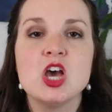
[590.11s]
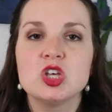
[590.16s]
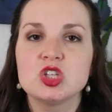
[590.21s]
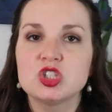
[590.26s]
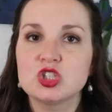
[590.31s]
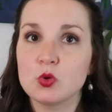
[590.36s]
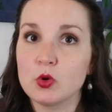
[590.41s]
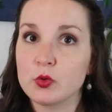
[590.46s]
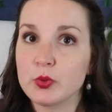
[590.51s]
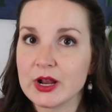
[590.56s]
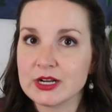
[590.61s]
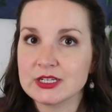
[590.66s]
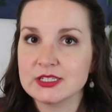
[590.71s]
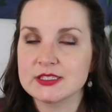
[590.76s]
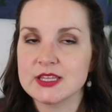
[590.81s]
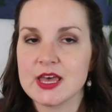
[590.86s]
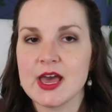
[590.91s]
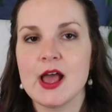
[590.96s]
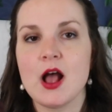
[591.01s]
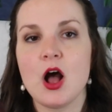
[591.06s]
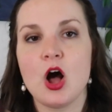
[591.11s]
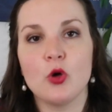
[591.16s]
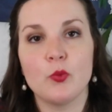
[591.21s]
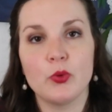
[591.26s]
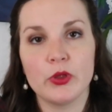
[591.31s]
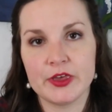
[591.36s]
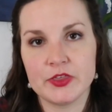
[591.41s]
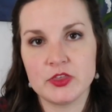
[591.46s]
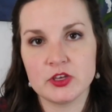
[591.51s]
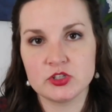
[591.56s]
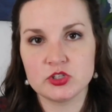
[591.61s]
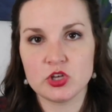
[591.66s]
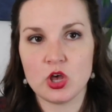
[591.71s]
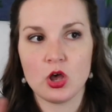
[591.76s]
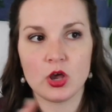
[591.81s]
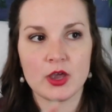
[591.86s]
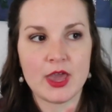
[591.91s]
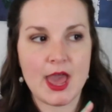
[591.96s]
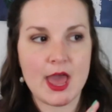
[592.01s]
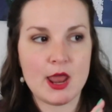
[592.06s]
So we'll practice that. I'll play the
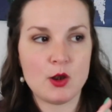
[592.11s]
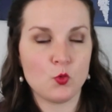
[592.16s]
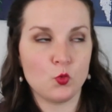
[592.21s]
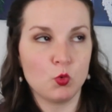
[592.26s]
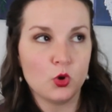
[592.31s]
song and